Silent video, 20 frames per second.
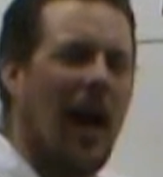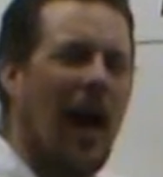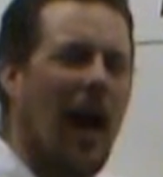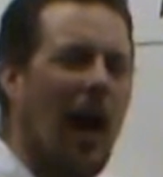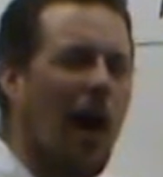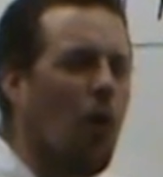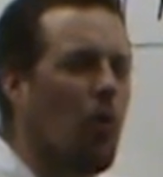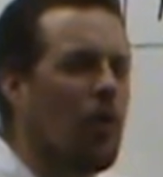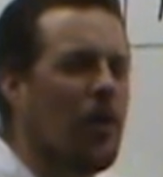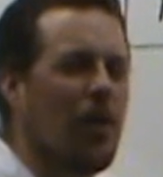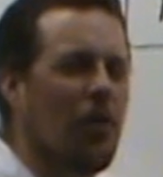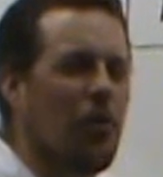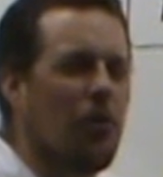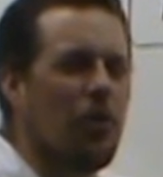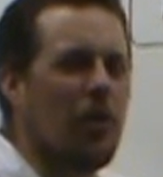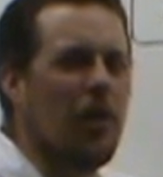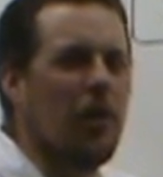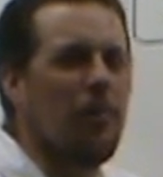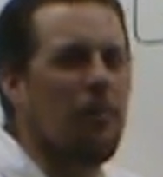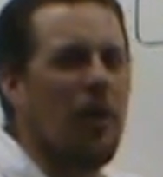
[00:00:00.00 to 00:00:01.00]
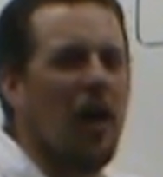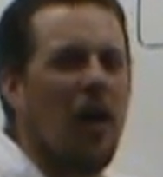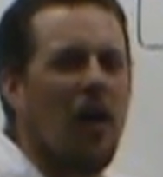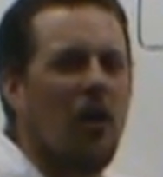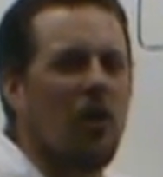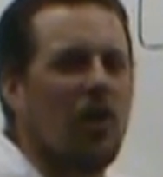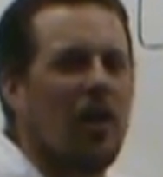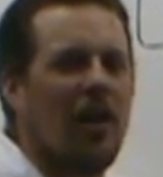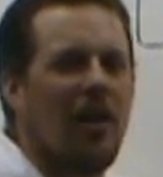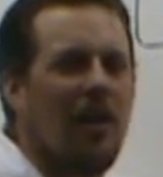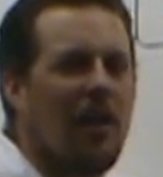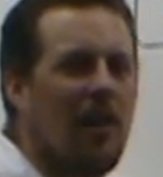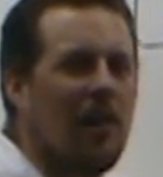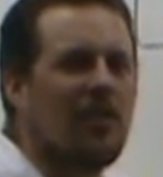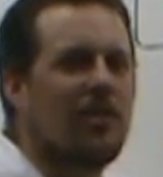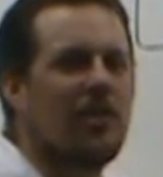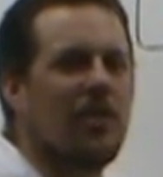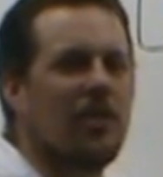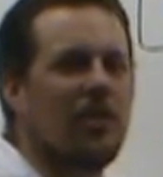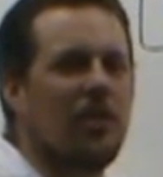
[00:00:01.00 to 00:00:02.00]
How can you keep L
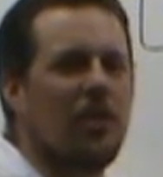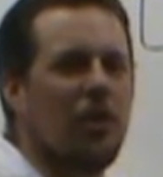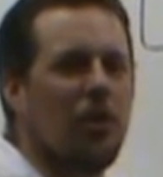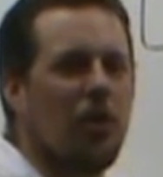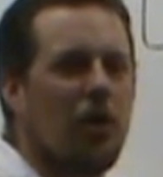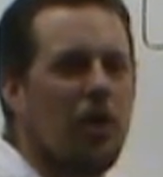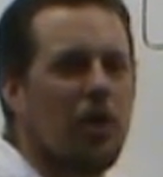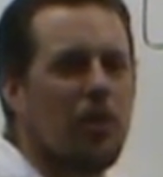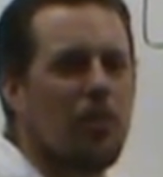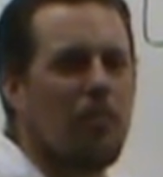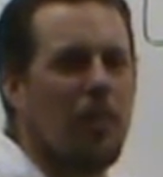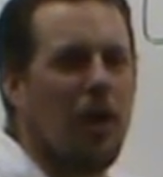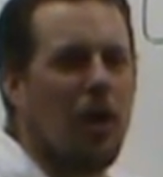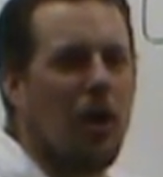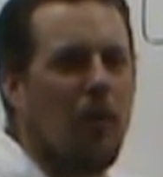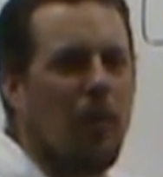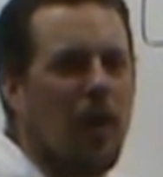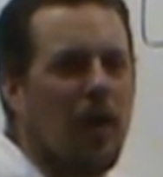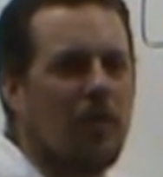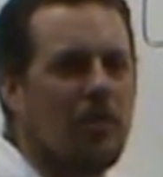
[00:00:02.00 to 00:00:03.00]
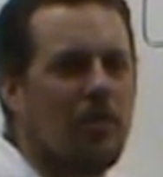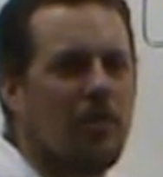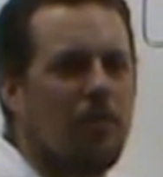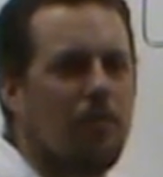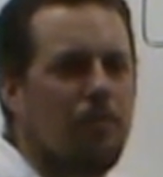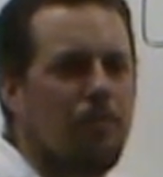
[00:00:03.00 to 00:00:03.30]
constant in your experiment?